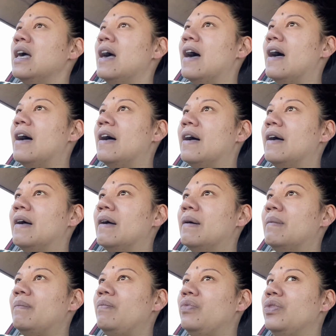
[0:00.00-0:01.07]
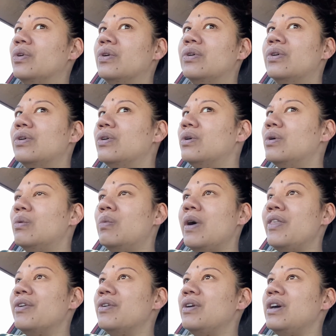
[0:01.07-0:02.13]
Or
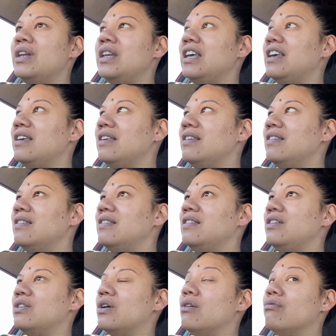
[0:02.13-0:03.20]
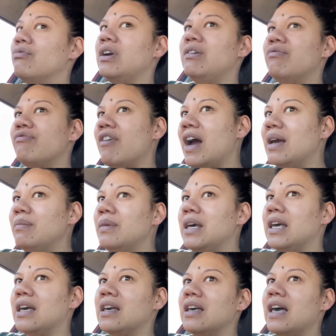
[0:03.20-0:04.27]
whether it is,
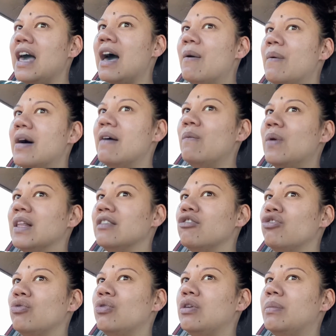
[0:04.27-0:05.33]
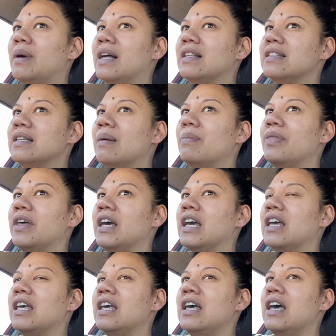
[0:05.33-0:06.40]
reframing how I once thought about
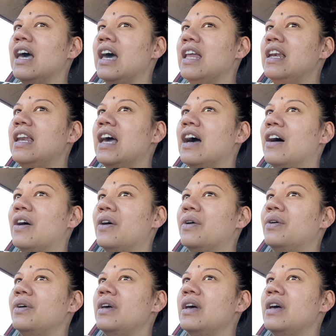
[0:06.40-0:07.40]
something and now